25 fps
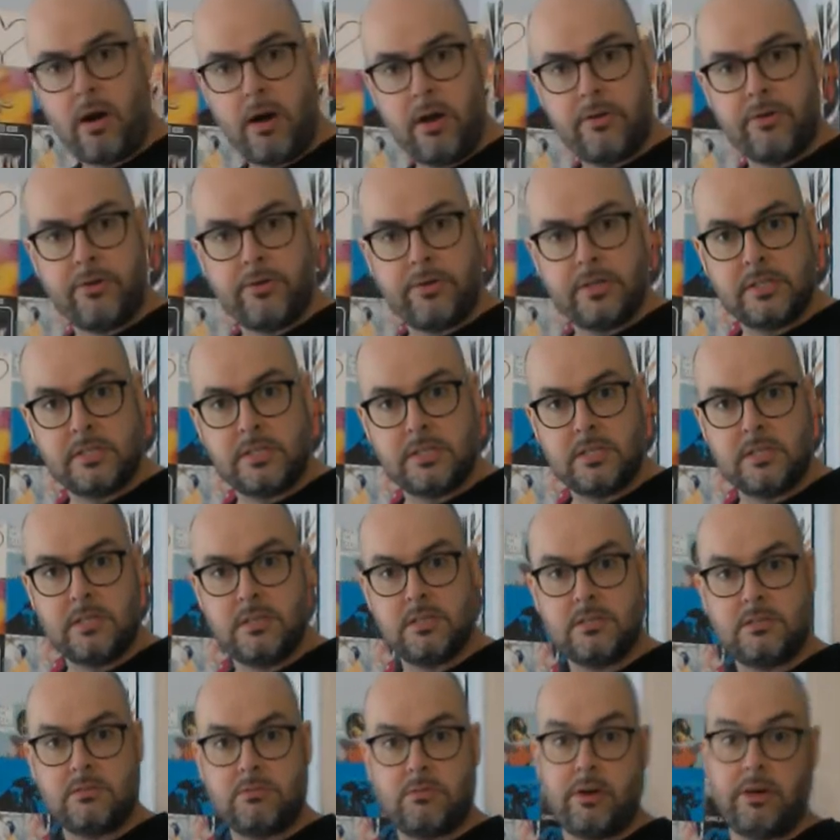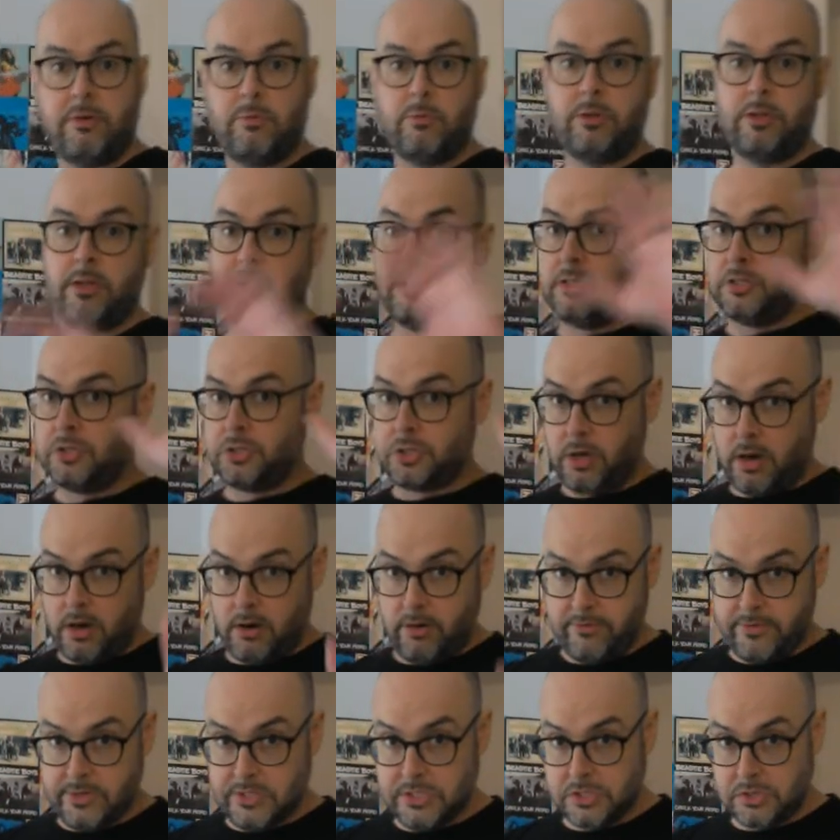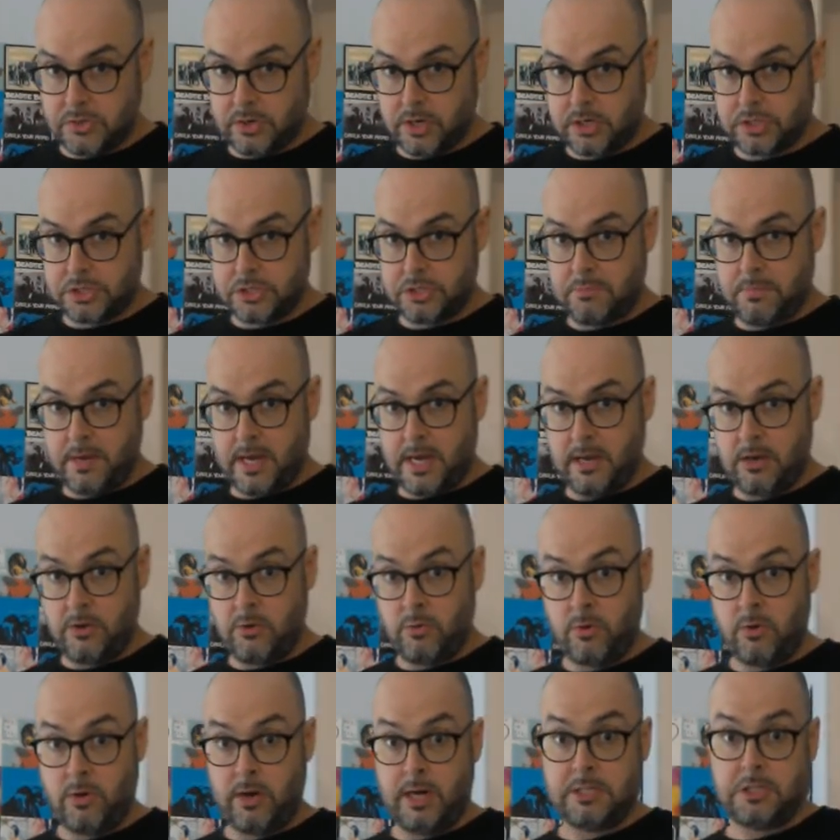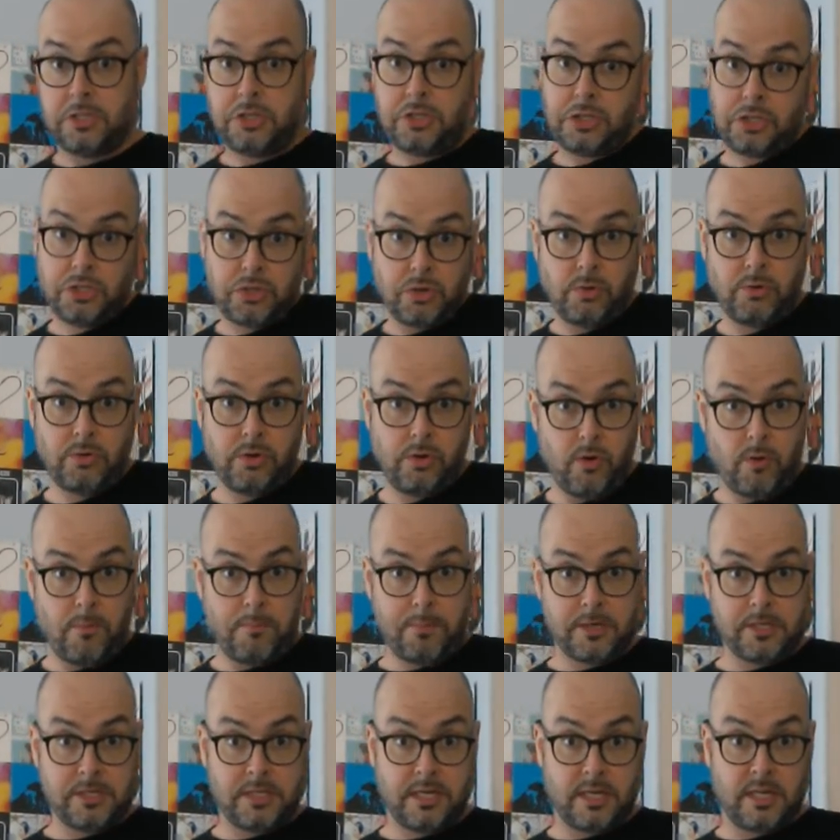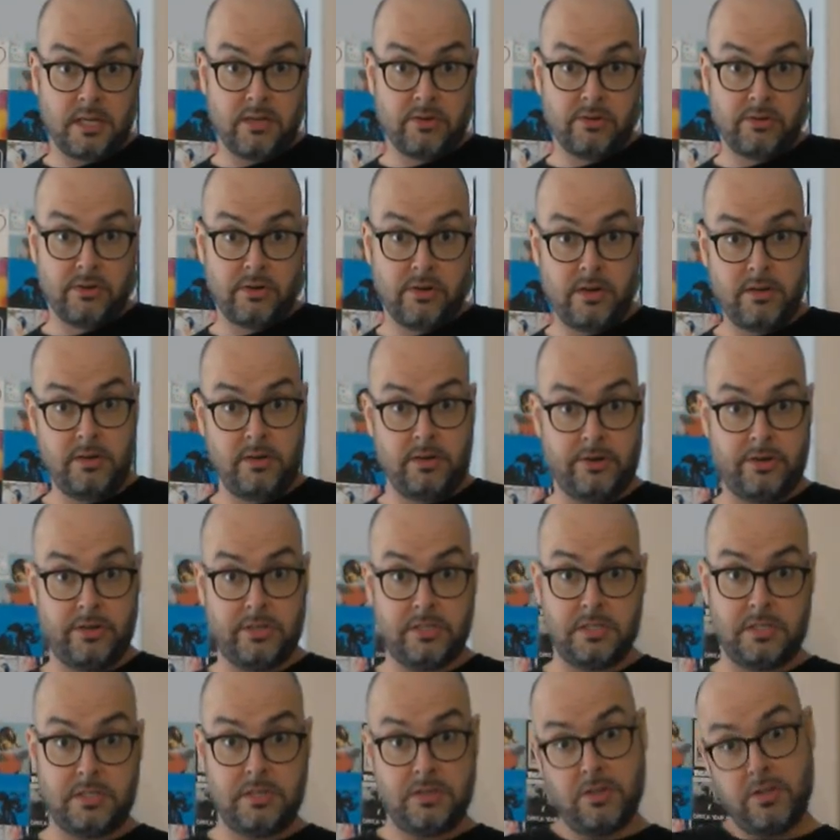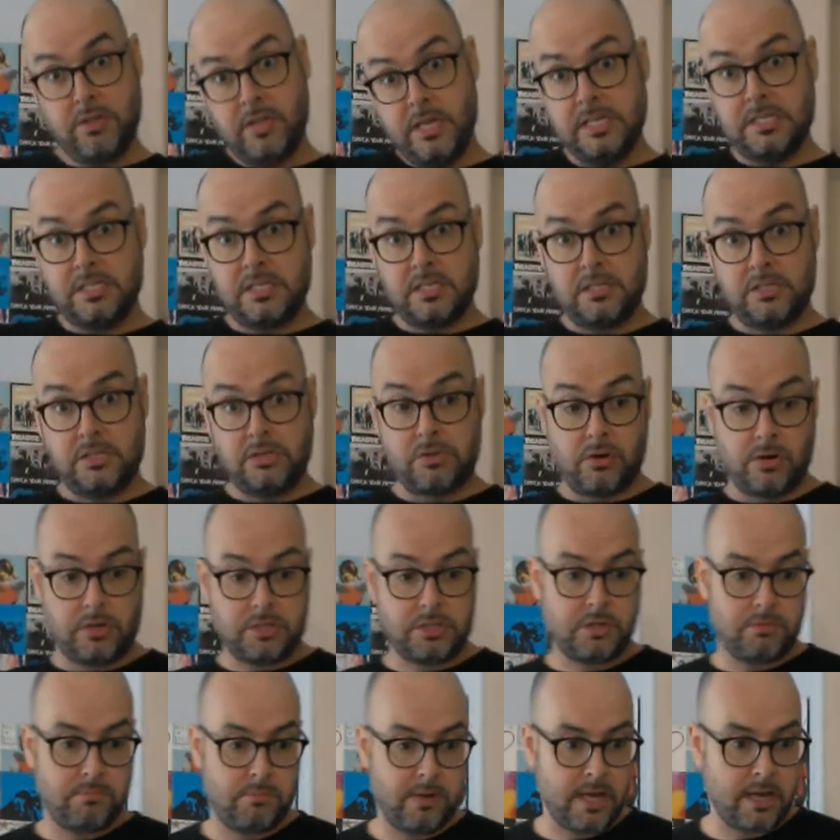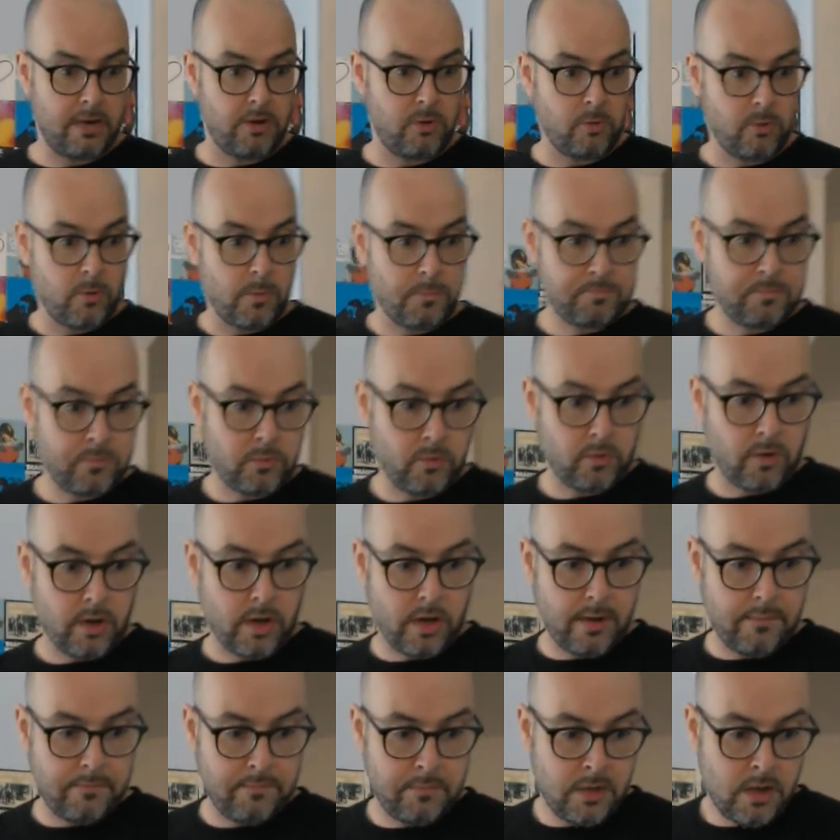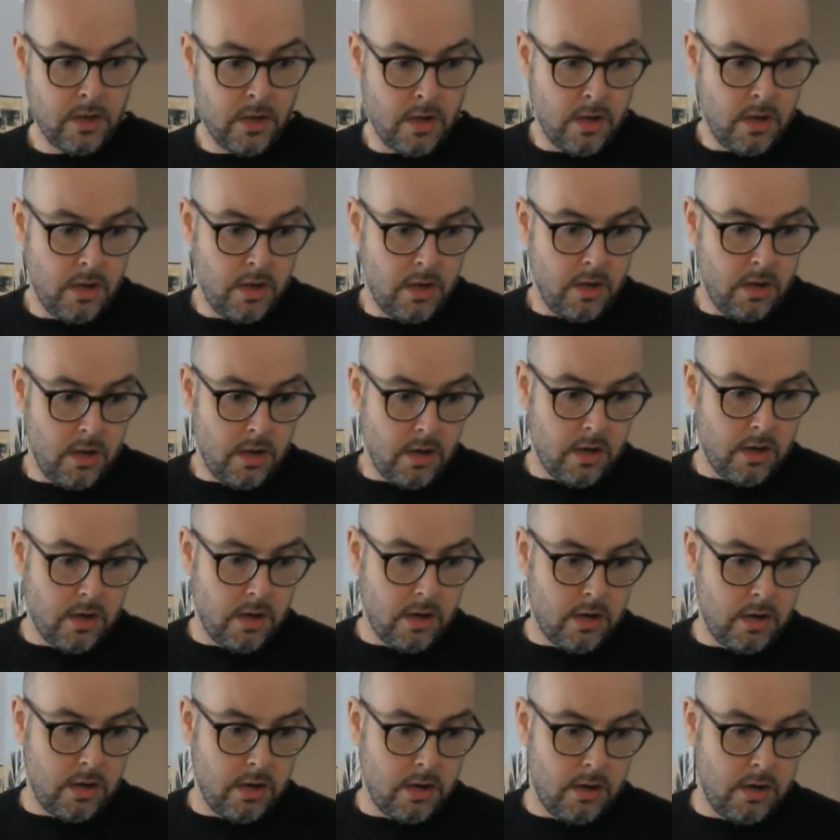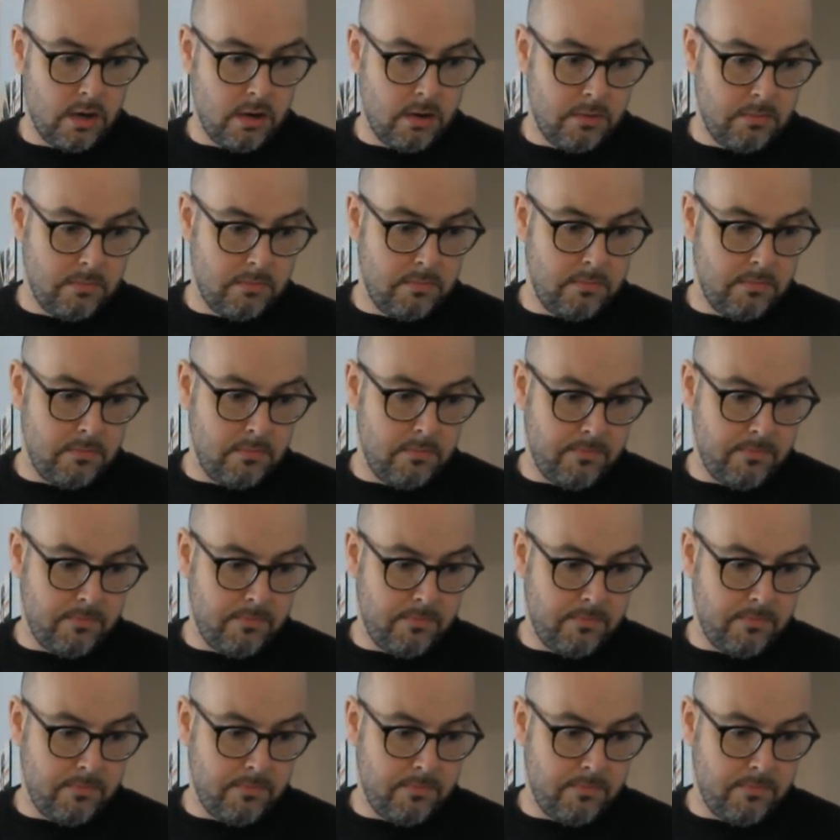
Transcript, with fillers: utterances, right? Within the genre of instruction manual, I just showed you a particular utterance, this instruction manual, okay? Um,